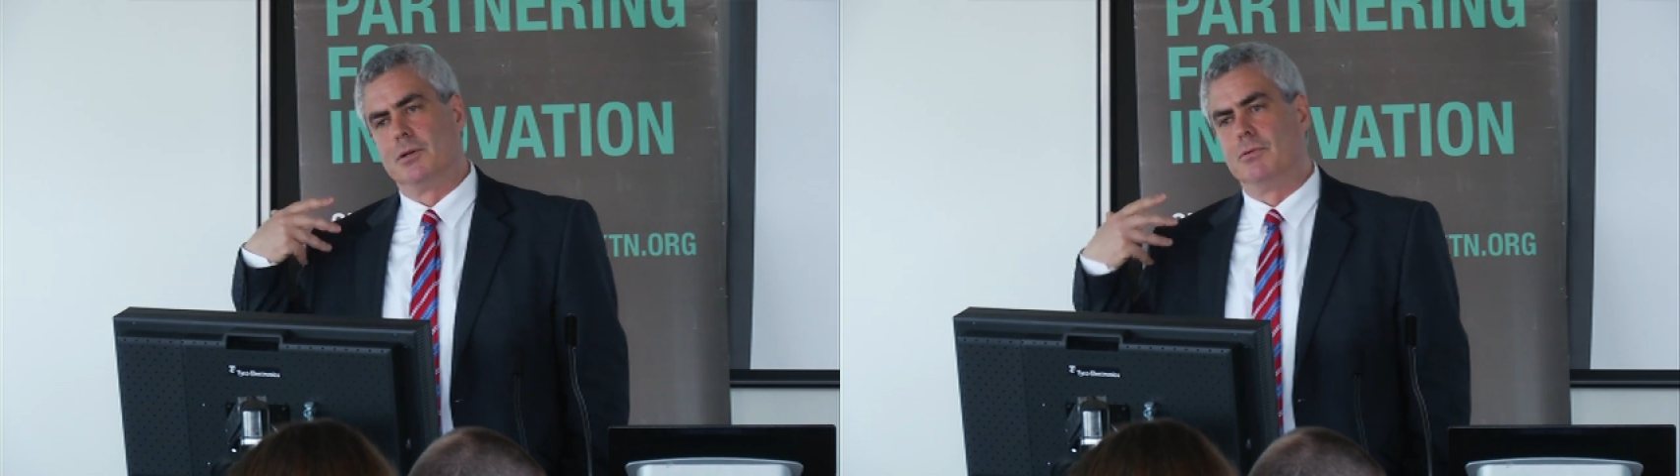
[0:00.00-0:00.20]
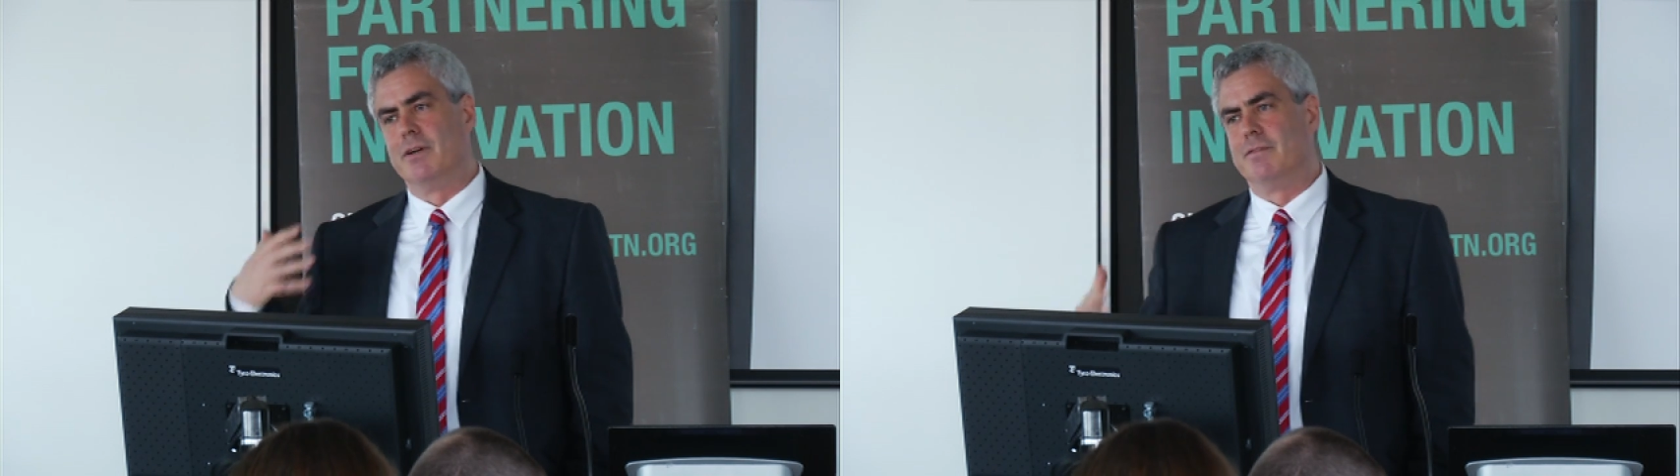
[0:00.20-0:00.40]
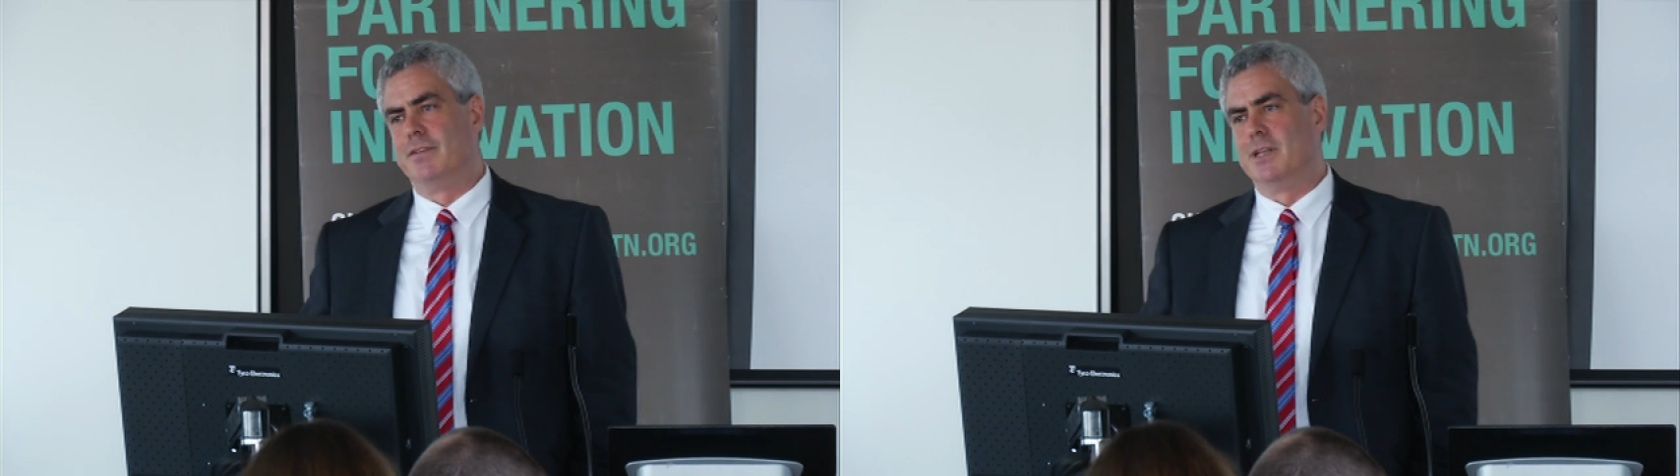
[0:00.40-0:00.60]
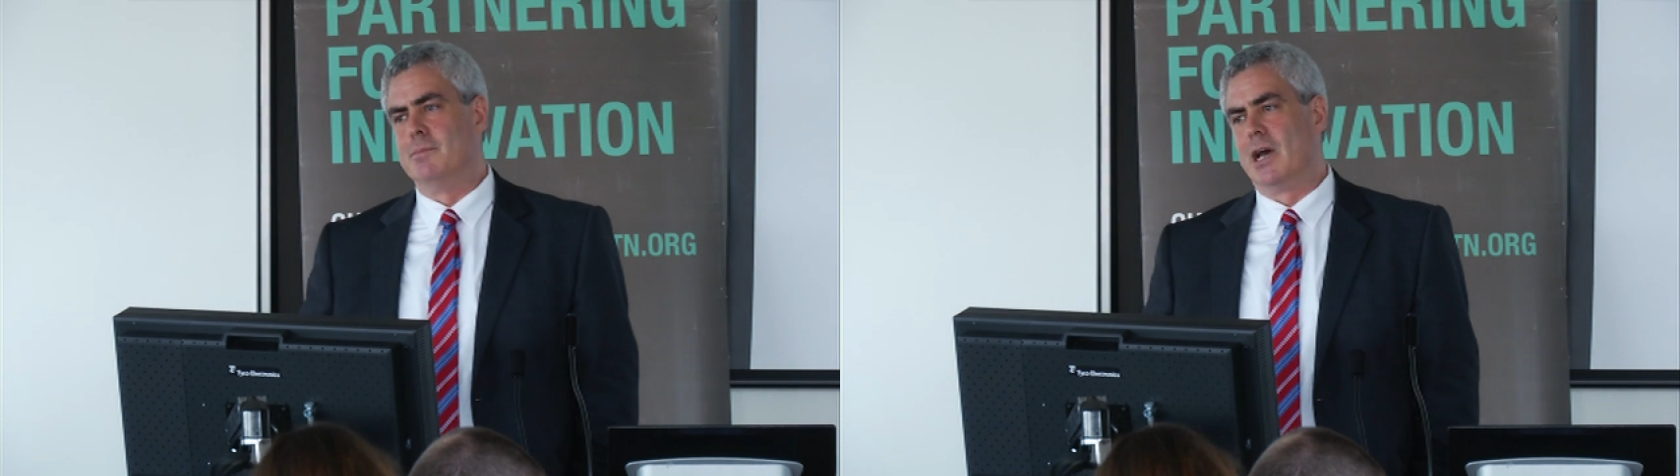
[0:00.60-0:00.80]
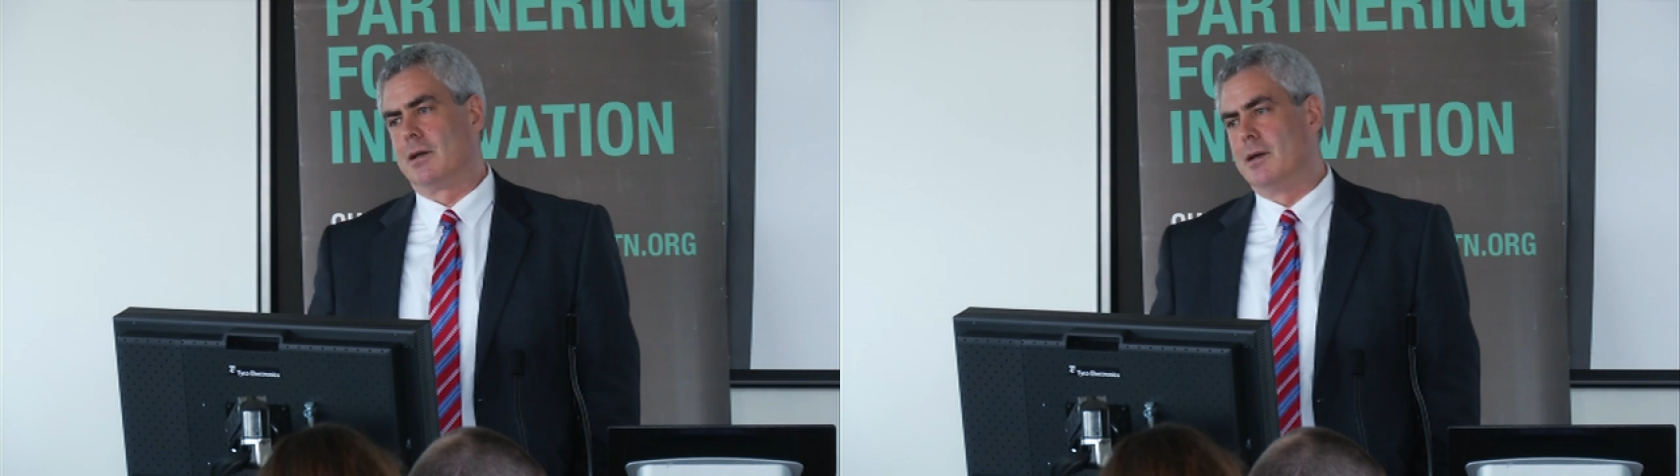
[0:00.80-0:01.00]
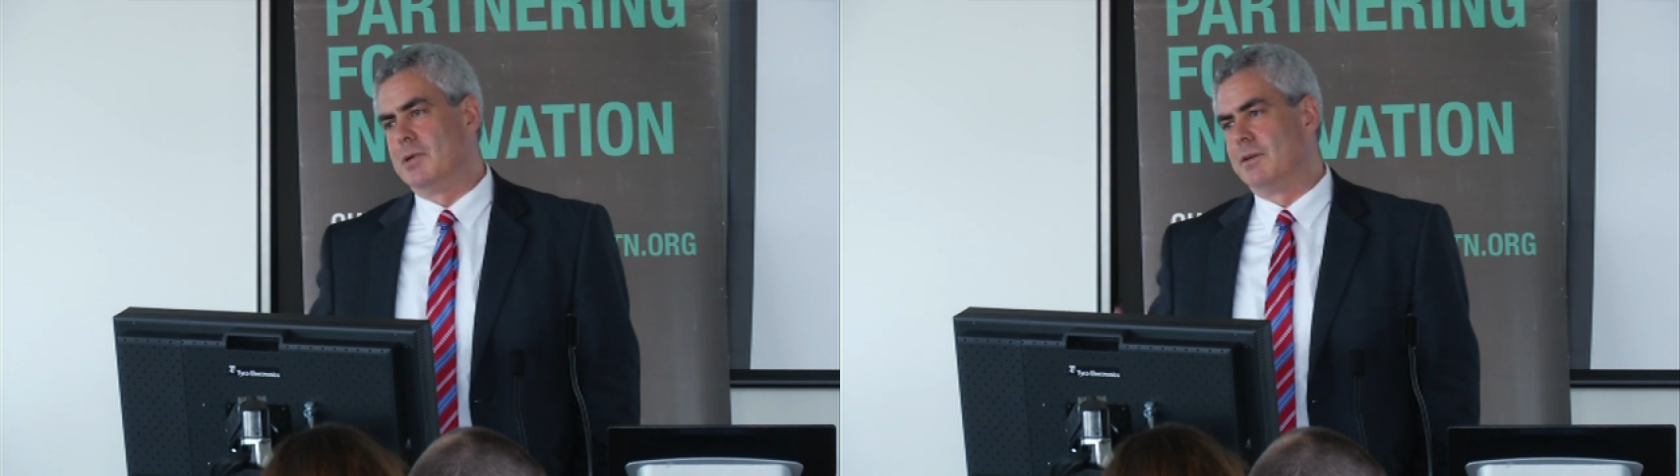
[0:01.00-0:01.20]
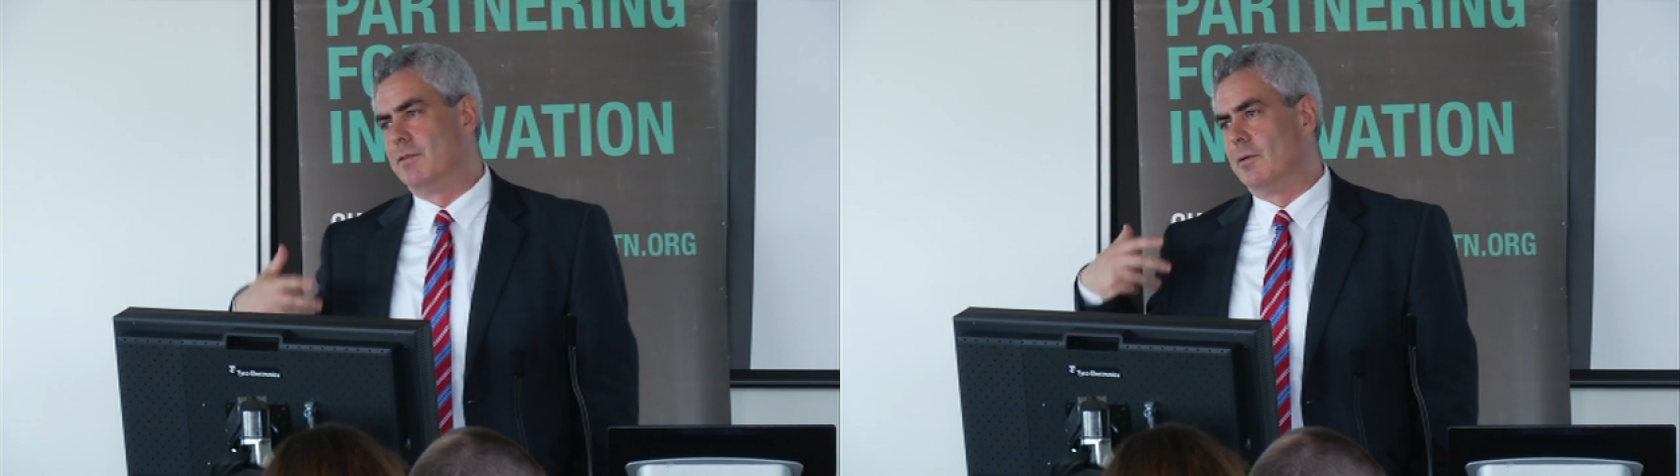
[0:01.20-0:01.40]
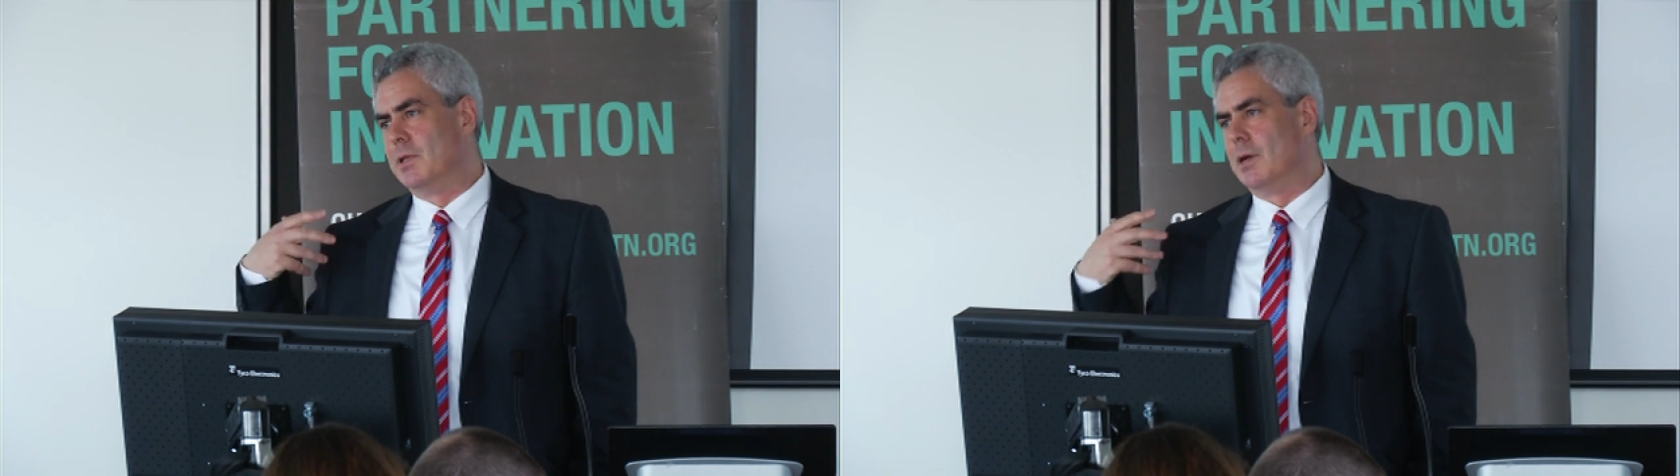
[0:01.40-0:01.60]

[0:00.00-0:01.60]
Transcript: a degree of feedback coming from